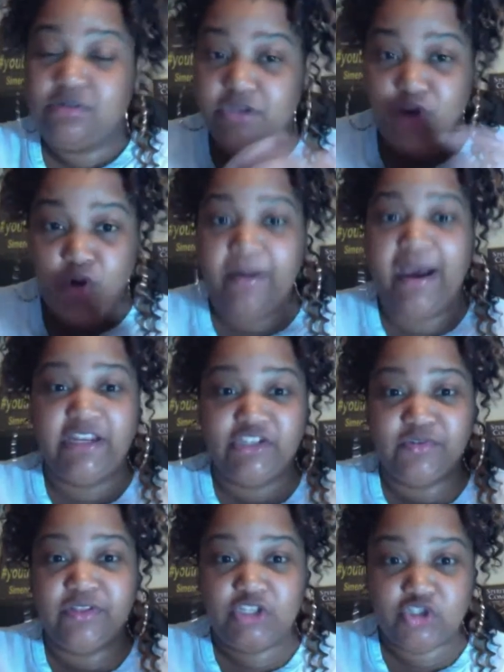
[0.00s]
Nobody's
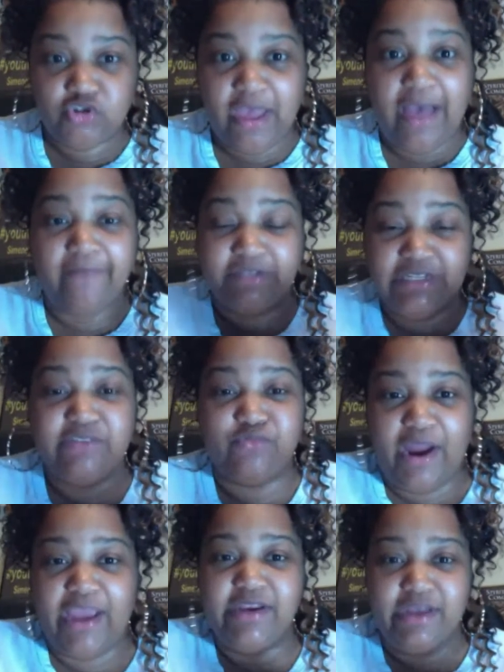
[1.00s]
really traveling
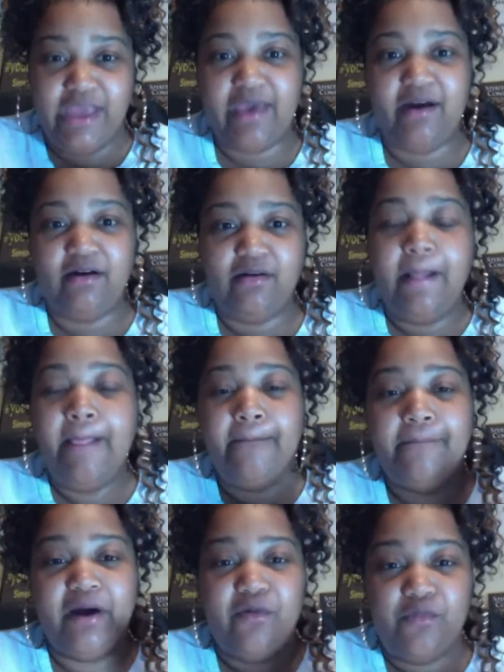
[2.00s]
right now,
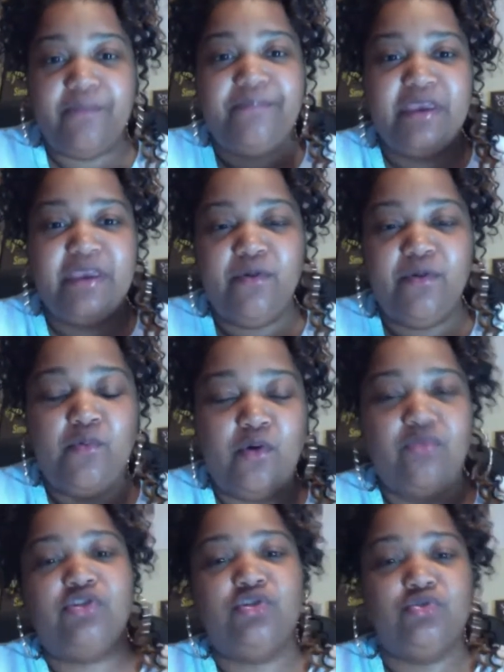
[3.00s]
but when people
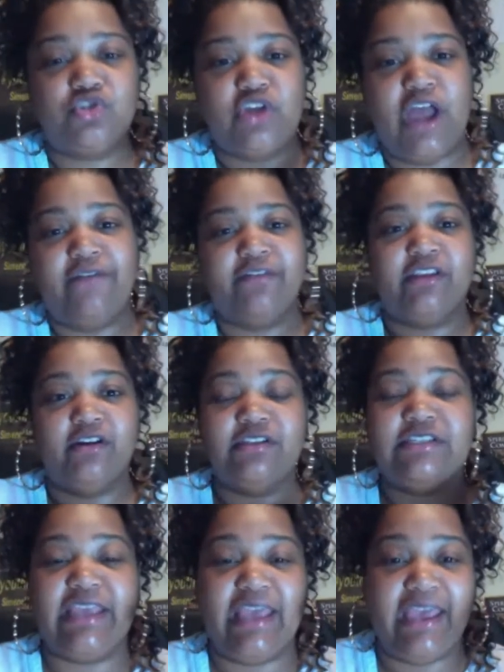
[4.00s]
want to travel, they'll
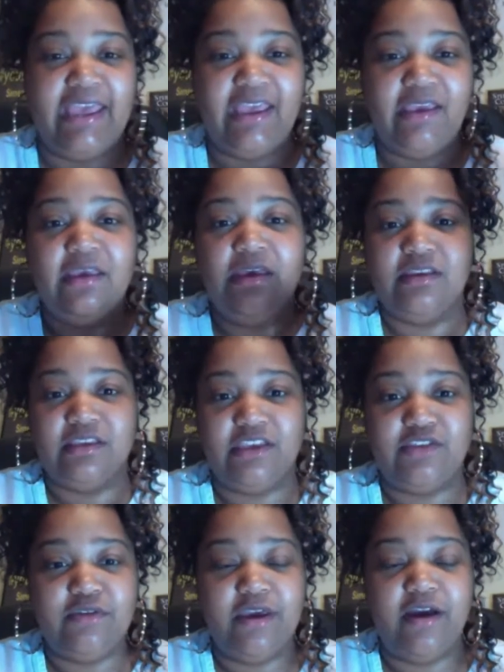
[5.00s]
say, hey, can
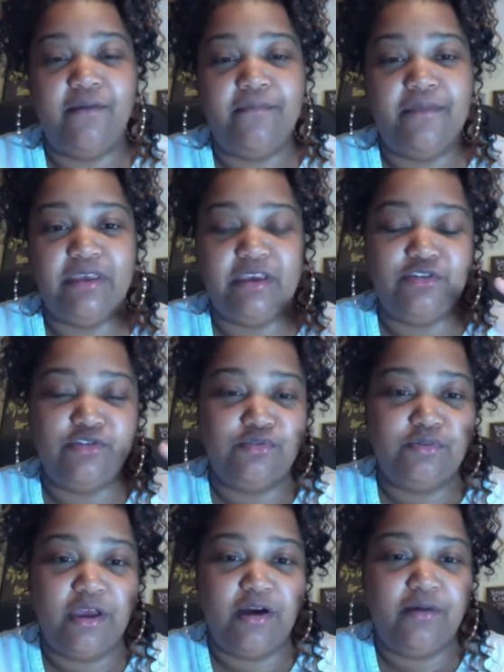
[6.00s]
you help me? Can
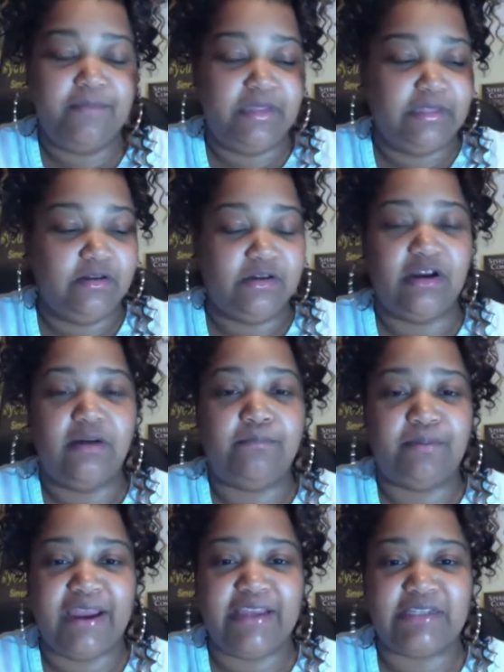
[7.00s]
you help me look up
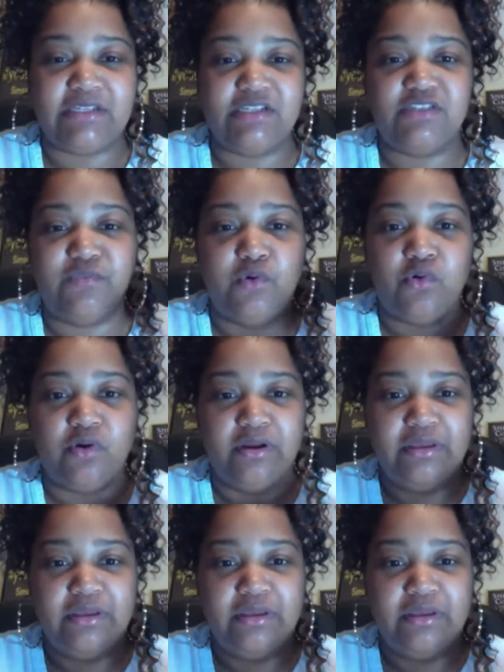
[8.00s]
prices for